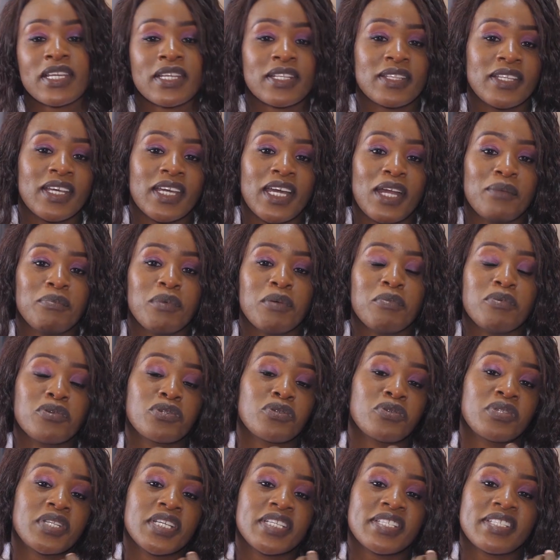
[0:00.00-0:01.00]
They can be able
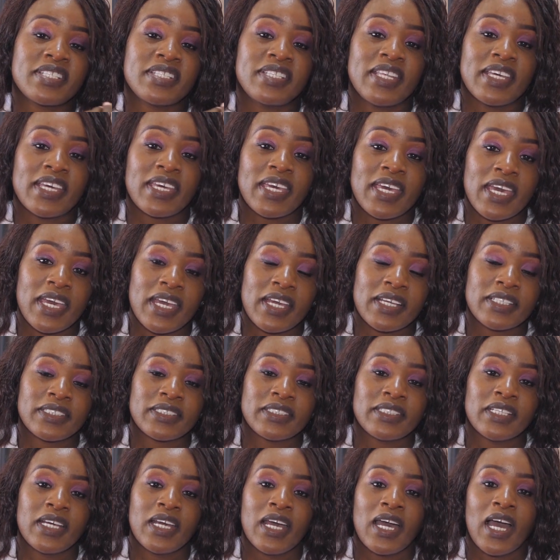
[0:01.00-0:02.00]
to test the
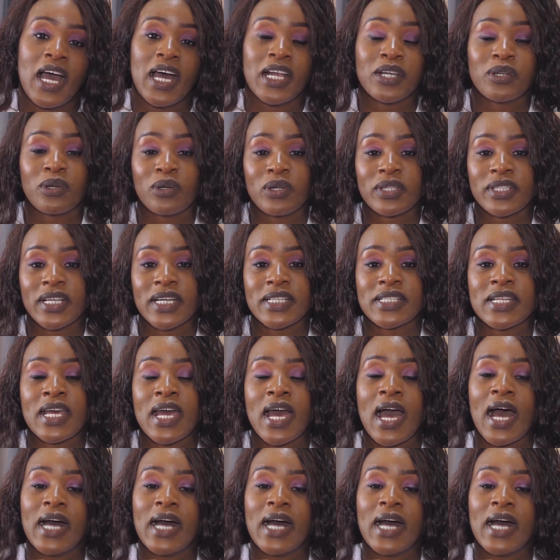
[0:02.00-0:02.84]
cakes and all that.